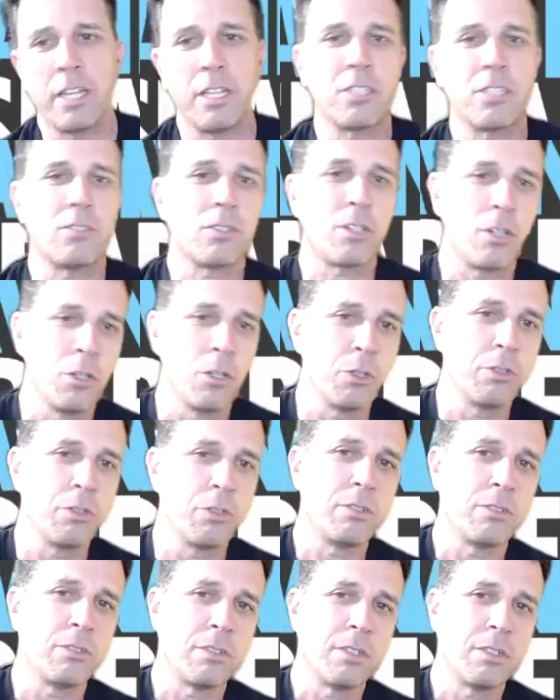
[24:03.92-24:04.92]

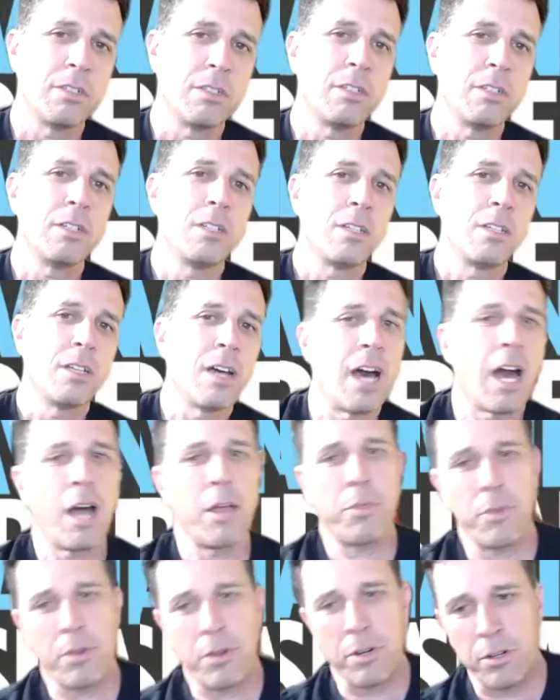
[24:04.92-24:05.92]
exclude
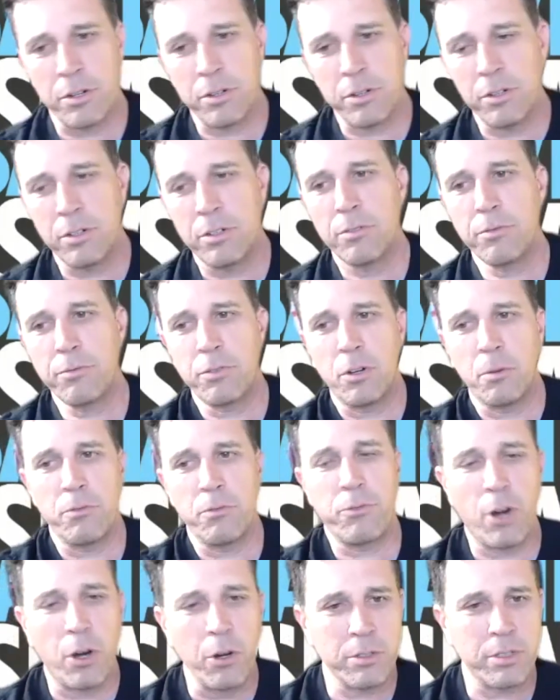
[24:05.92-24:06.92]
other from
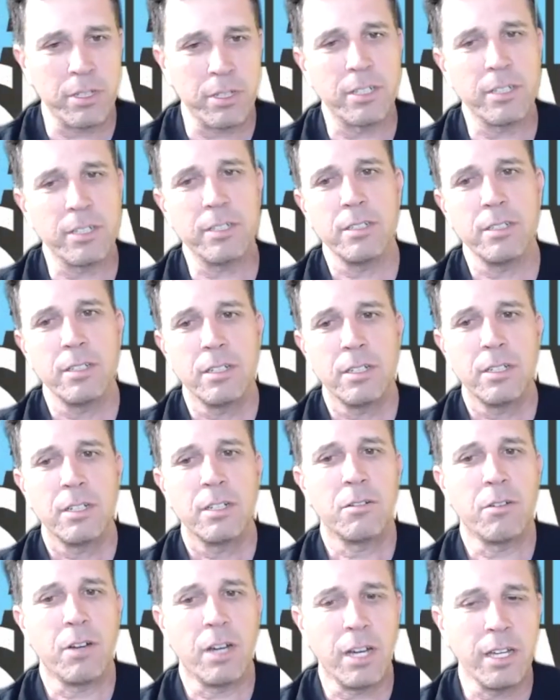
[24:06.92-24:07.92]
voting,
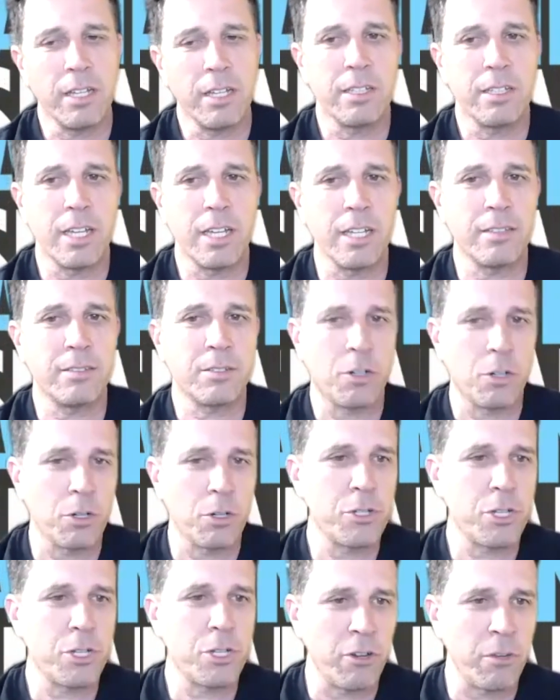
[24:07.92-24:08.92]
right? It's
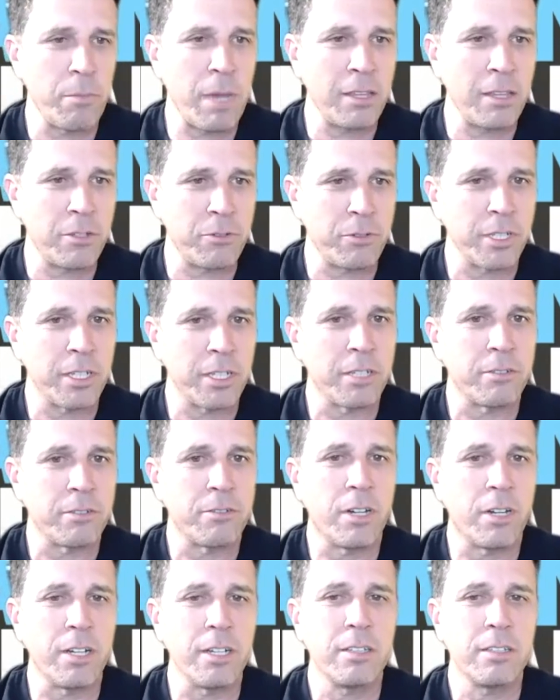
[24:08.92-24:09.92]
called gerrymandering here,
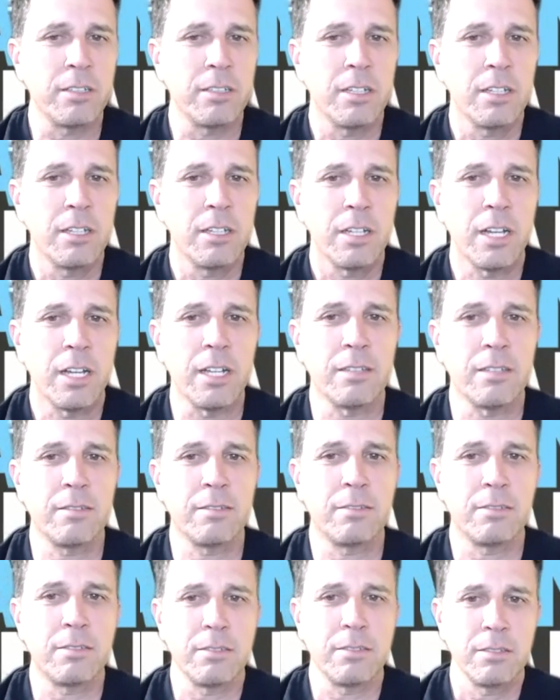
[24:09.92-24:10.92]
right?
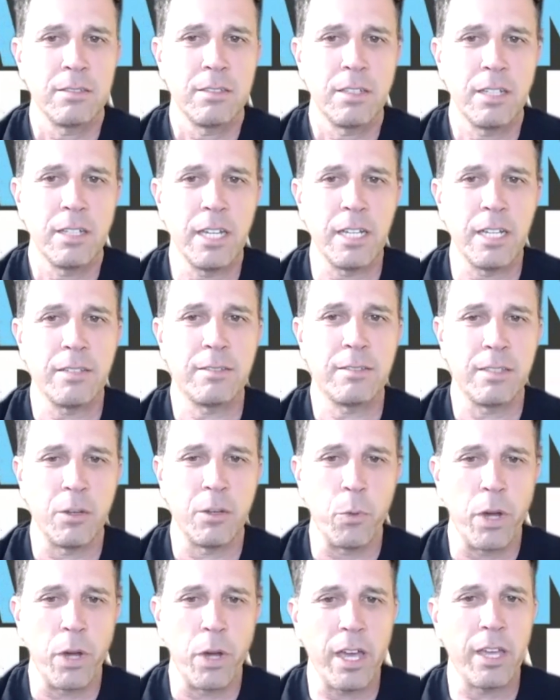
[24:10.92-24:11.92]
It's the
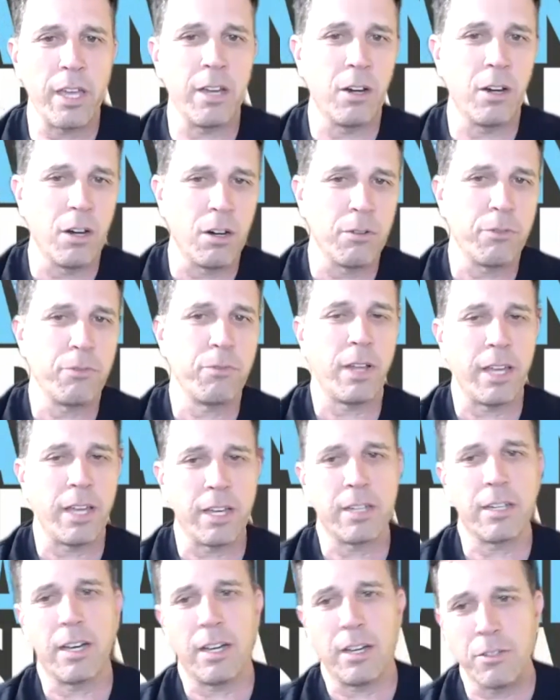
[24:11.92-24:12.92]
way of
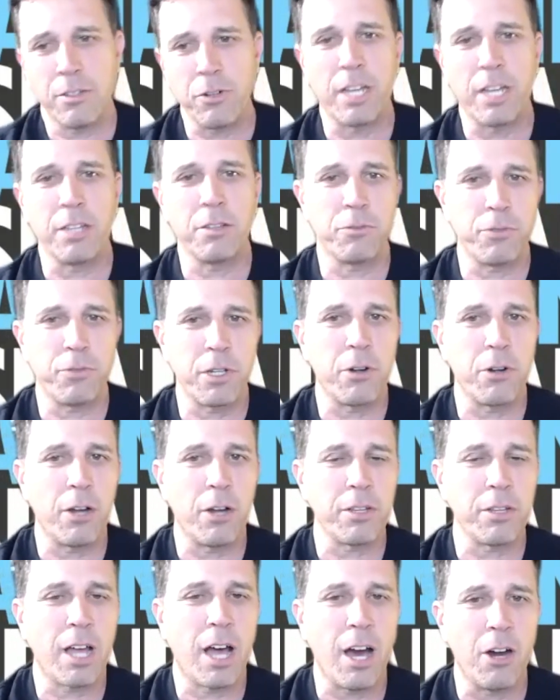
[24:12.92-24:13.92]
like trying to figure
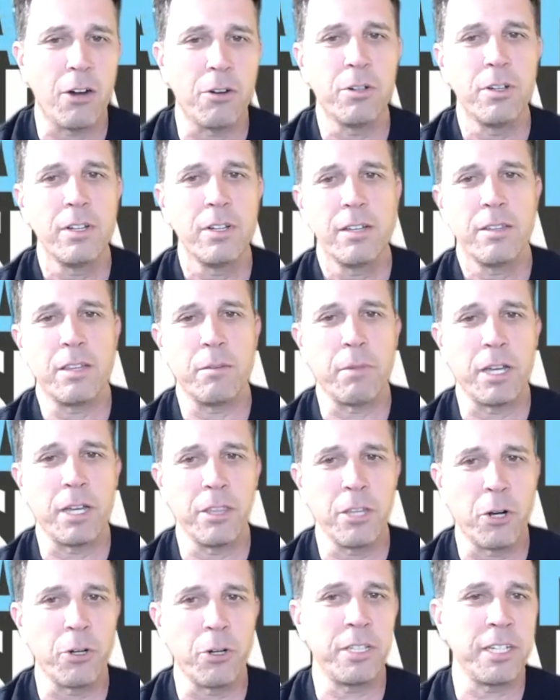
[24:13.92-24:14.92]
out how the
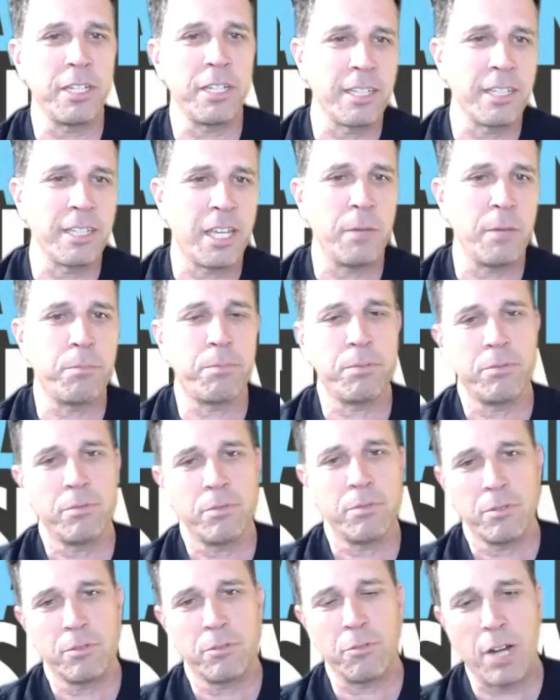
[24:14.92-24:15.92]
minority can keep
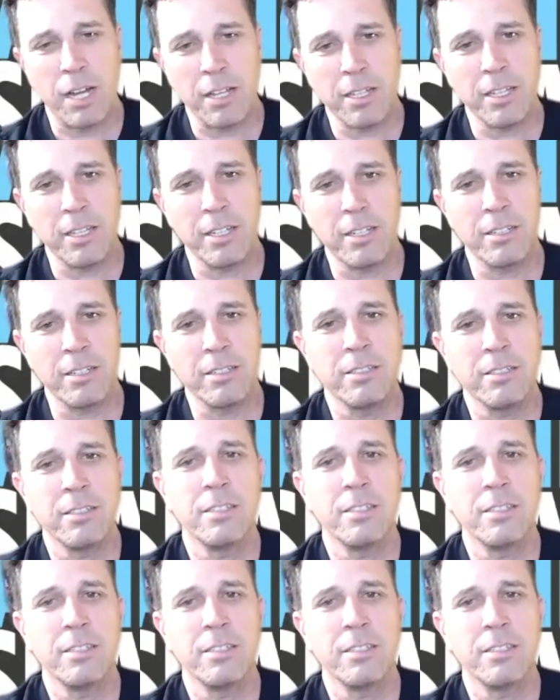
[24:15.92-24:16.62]
running